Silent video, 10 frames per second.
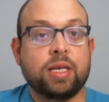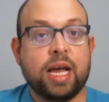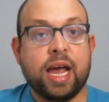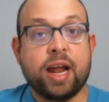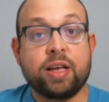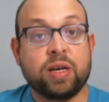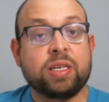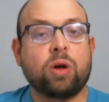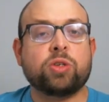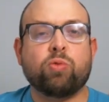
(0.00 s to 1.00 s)
And he's
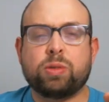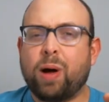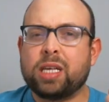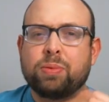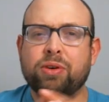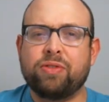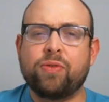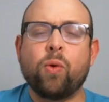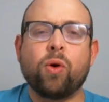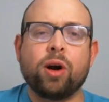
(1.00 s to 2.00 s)
also responsible
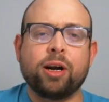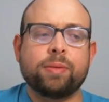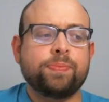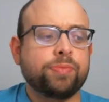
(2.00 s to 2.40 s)
for